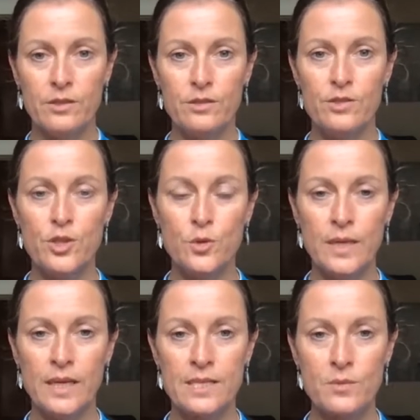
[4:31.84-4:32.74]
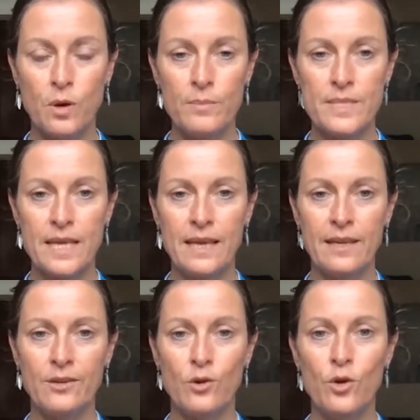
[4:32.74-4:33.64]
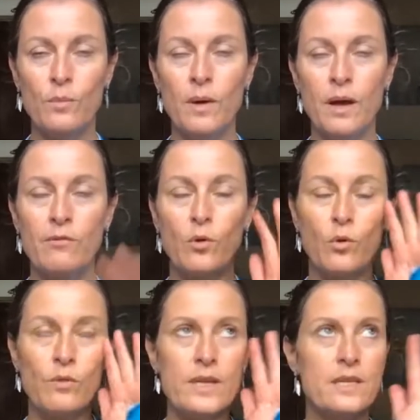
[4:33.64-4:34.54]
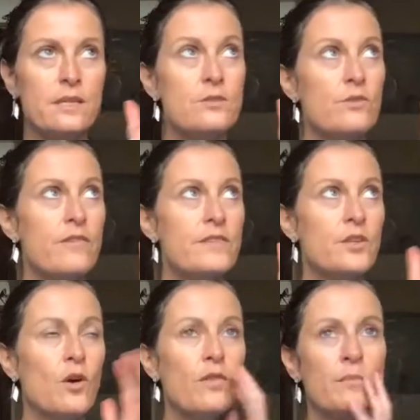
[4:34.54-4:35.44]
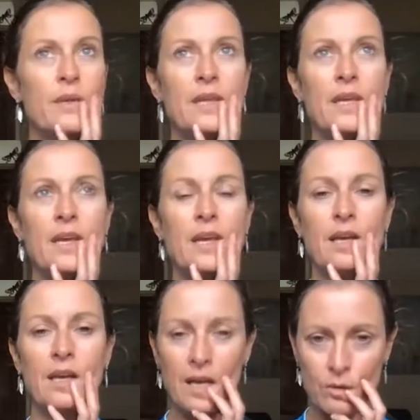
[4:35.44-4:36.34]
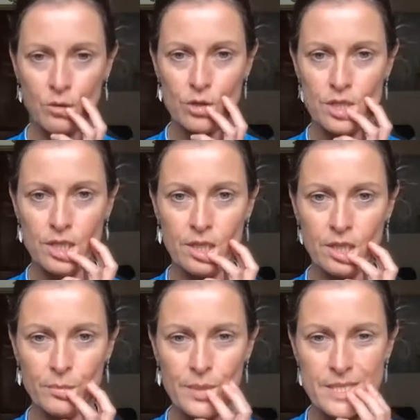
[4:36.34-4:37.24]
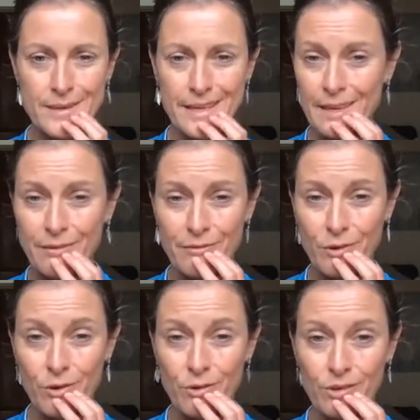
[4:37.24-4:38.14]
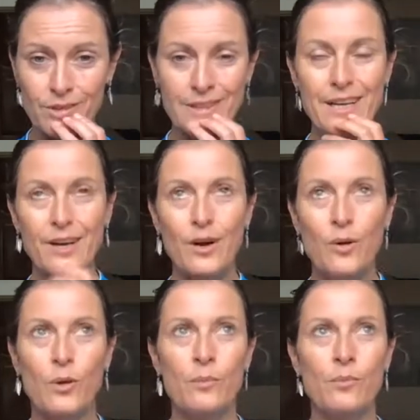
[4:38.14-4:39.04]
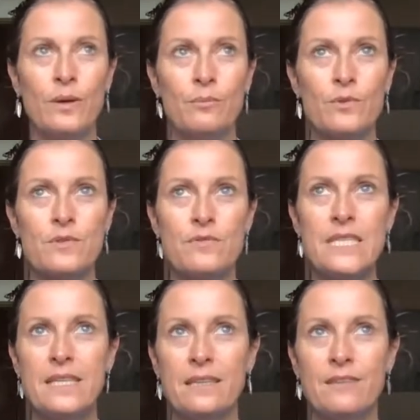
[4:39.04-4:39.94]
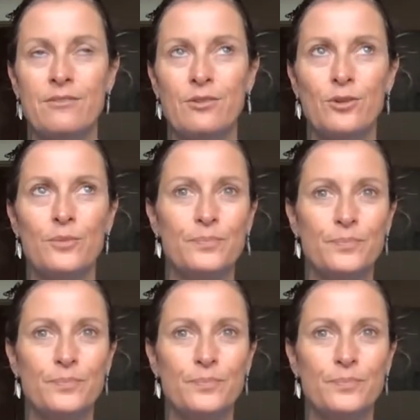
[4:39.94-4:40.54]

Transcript: tuning into what I'm saying, or you might have already drifted off and be thinking, how long is she going to be seeking for, or what's for dinner, or